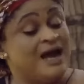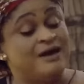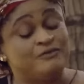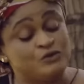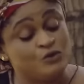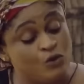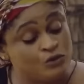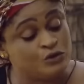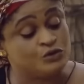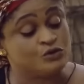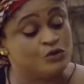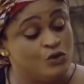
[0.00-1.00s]
have told you to
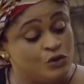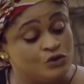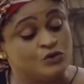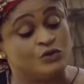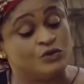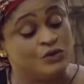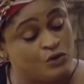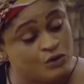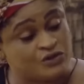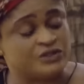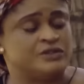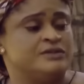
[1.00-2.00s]
go to EOG
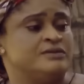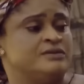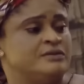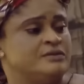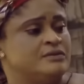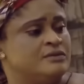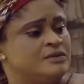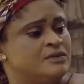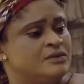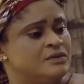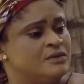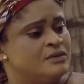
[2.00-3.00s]

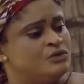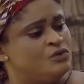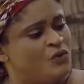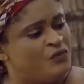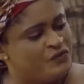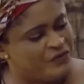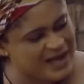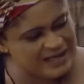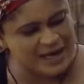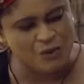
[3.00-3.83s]
to find out